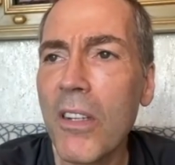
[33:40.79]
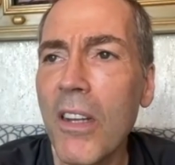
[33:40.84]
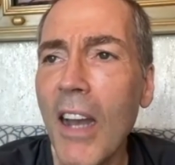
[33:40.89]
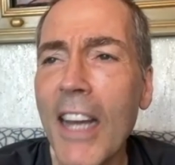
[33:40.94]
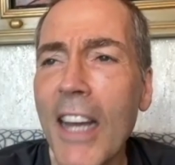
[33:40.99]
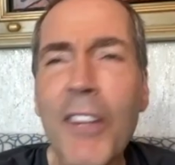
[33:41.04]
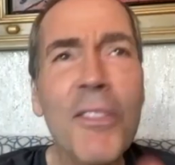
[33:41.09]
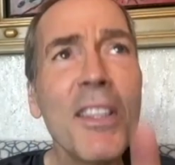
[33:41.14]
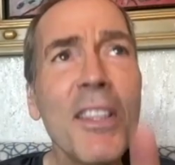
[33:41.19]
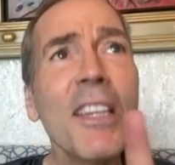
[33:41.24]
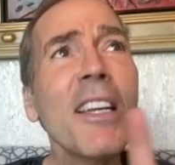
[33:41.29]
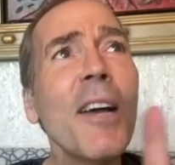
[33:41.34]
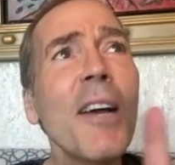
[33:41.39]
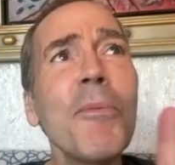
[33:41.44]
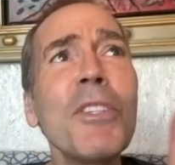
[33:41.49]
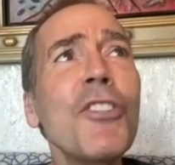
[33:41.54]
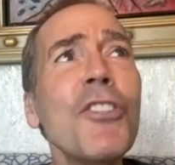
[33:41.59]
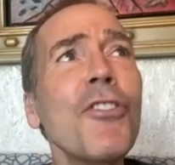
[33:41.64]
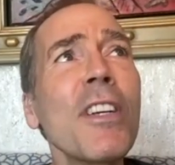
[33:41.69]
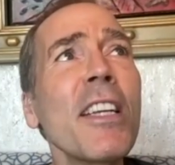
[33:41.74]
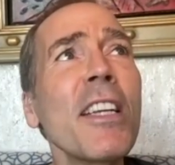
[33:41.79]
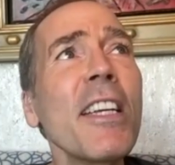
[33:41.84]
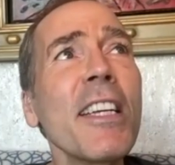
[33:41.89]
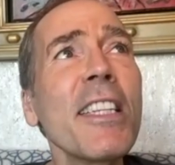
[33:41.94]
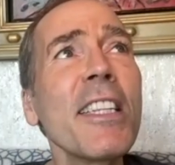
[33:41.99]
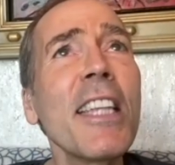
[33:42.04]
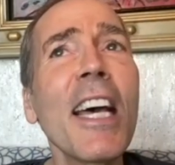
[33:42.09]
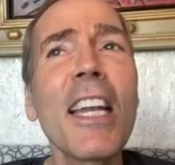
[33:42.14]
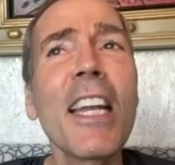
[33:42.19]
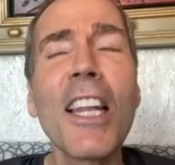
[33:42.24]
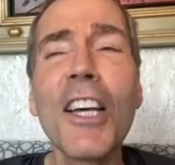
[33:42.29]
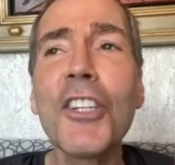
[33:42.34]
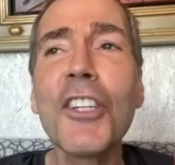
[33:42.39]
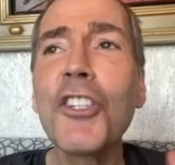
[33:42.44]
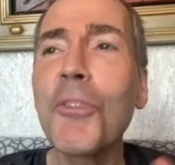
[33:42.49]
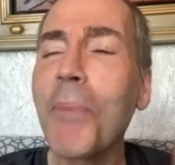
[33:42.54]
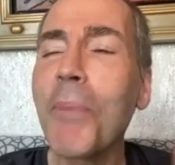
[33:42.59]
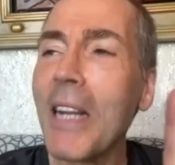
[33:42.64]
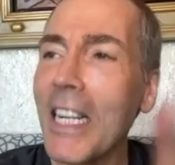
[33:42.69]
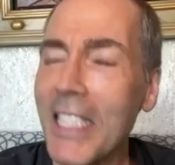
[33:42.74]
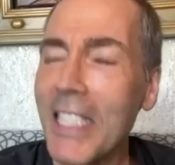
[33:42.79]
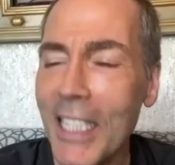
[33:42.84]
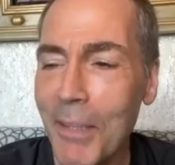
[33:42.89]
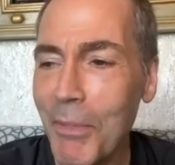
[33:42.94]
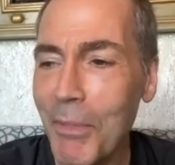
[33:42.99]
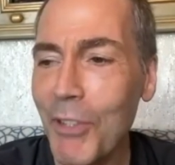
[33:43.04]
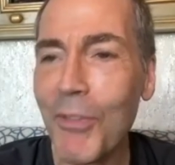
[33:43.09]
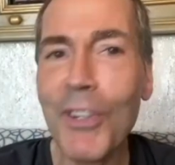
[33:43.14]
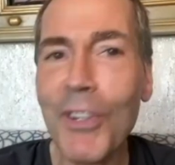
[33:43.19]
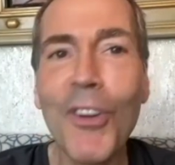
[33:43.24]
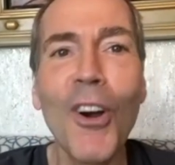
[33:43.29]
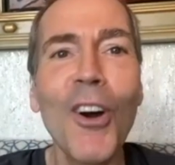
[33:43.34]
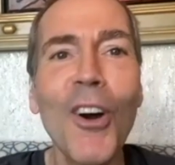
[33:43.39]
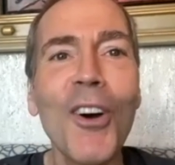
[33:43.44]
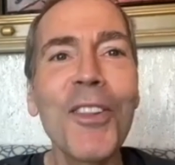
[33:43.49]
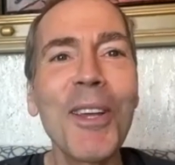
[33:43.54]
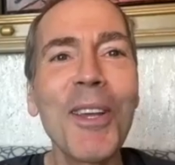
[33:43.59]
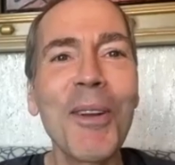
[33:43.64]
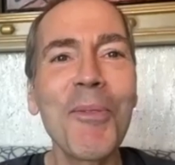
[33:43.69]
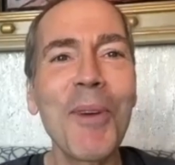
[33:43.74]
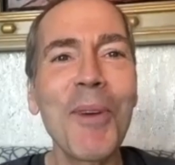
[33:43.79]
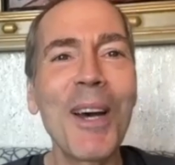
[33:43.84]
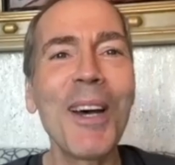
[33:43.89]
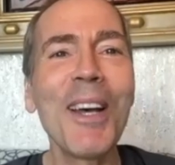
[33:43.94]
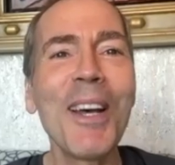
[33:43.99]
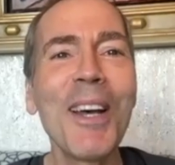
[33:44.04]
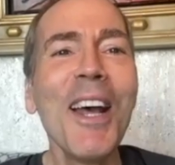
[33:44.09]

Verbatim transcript: I don't think I was drinking at that lunch, but I seem to recall that,